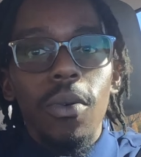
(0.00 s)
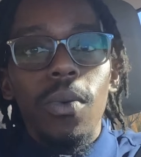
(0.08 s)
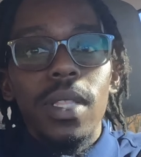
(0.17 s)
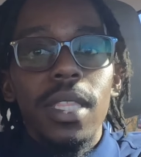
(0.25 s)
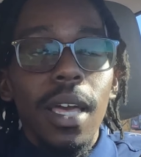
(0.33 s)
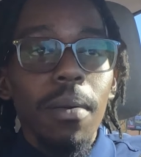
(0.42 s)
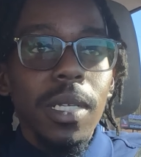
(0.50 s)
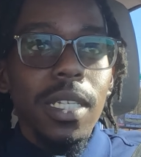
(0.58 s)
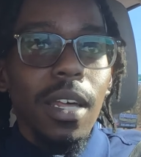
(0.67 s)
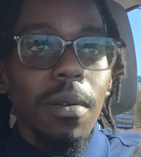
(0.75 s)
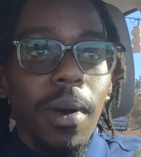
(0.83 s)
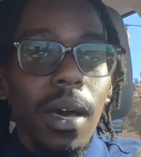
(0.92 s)
One thing I'm
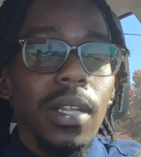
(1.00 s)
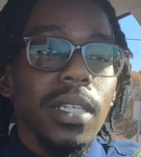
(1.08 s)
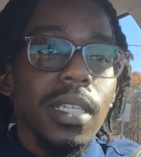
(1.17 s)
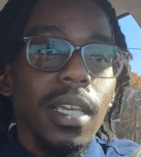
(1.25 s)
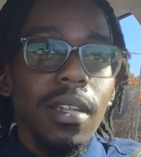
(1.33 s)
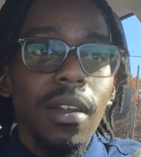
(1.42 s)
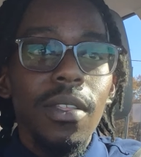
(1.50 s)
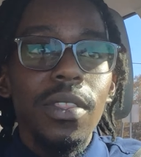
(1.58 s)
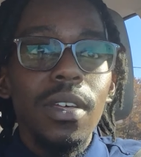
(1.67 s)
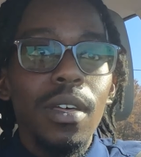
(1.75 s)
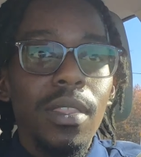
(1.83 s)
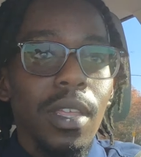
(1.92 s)
excited about is seeing all
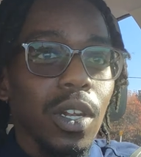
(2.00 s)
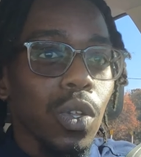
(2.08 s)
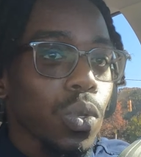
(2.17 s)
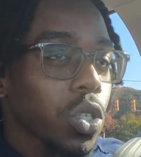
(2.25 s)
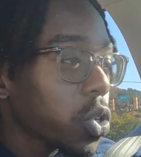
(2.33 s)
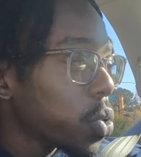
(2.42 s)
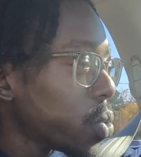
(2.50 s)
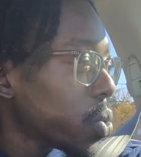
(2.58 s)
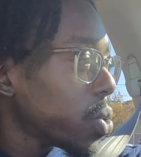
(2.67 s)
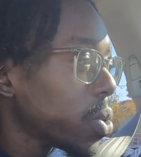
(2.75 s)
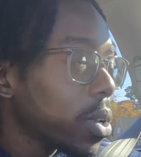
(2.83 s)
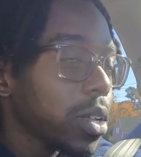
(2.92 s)
the new
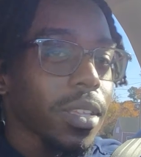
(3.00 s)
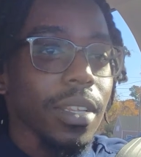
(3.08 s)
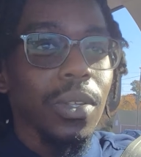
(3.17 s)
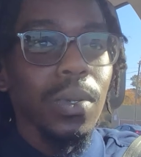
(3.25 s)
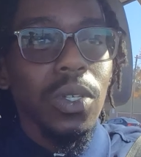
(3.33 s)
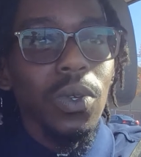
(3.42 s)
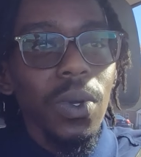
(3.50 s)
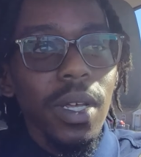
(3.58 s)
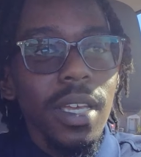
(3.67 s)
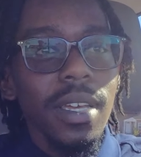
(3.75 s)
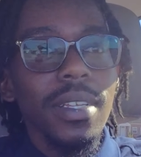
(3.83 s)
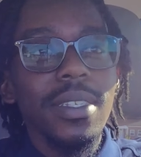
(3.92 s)
school
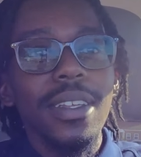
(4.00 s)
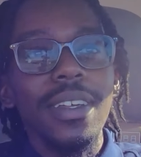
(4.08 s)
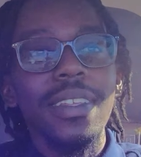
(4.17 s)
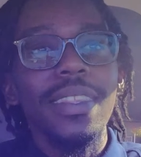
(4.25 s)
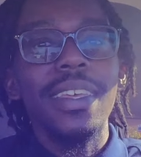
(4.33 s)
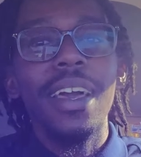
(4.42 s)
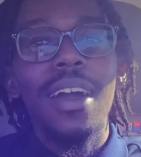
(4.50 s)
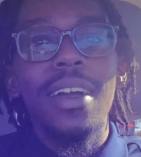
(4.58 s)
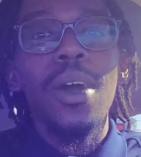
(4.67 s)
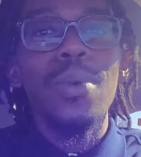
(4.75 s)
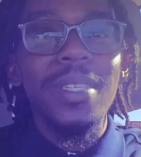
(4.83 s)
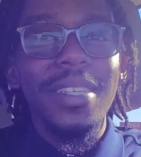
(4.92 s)
kids, the young
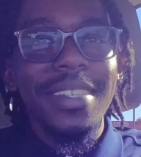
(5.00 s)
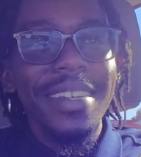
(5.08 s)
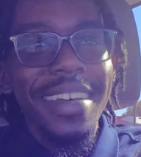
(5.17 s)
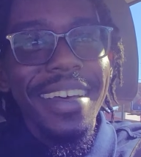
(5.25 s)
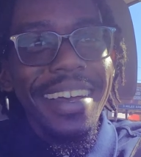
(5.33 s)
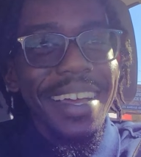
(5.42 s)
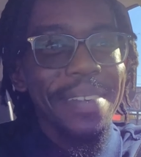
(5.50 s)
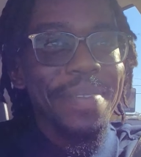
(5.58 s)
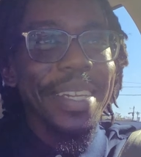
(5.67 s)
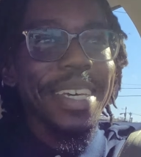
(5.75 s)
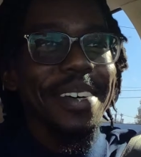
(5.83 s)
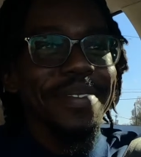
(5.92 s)
goats
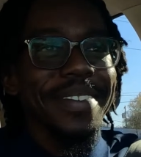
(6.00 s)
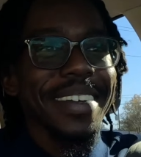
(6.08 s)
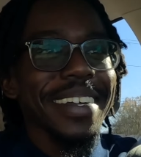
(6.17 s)
coming up.